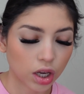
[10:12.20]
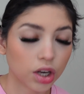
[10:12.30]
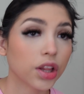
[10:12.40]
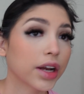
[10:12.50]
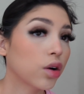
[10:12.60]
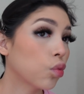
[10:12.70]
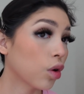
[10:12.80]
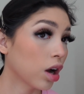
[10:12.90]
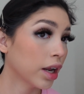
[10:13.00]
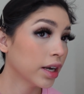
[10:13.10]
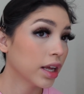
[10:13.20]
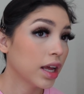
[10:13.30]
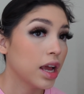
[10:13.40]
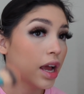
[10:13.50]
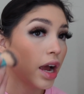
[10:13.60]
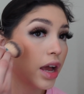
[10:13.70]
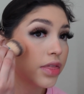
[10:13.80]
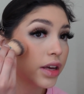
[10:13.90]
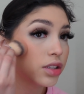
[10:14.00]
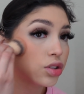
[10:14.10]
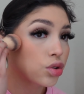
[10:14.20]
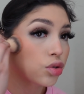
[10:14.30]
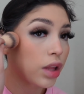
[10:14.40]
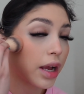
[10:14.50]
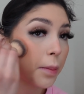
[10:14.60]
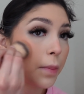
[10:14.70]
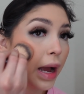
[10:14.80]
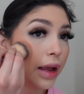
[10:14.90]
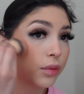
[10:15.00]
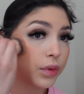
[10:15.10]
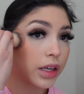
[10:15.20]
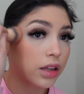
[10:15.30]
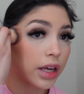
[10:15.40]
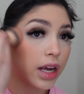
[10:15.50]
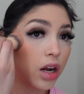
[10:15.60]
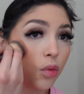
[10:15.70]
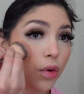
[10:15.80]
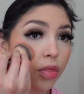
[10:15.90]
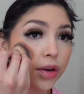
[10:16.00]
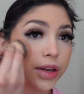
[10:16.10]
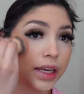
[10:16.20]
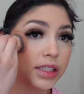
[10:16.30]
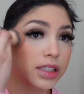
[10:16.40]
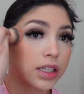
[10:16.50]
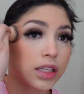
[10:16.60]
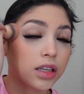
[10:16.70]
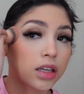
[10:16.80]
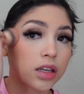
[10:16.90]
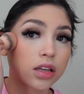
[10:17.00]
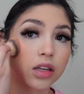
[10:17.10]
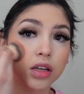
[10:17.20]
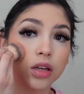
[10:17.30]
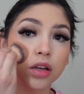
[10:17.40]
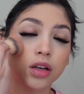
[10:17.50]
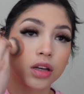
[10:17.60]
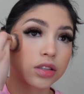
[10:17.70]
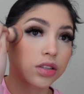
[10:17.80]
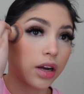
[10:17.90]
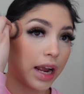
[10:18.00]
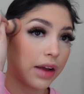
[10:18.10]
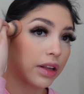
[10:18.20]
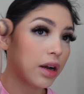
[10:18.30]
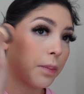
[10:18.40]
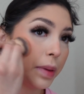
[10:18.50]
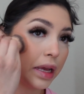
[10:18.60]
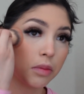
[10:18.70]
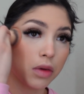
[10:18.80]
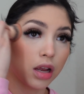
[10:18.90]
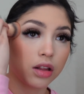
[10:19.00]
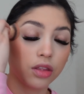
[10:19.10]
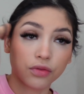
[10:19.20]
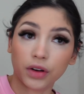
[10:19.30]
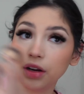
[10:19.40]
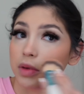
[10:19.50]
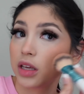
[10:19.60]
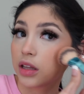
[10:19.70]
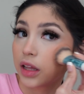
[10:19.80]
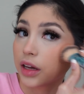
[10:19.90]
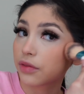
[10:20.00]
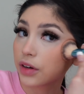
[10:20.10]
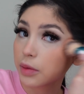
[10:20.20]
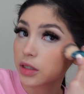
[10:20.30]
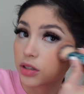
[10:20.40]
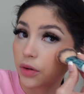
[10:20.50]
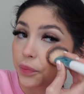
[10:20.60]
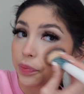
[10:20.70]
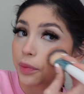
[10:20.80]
or like a wand, and then do like my real hair with the Dyson. Sorry, I have like a big mirror in the front of me, like in front of me, so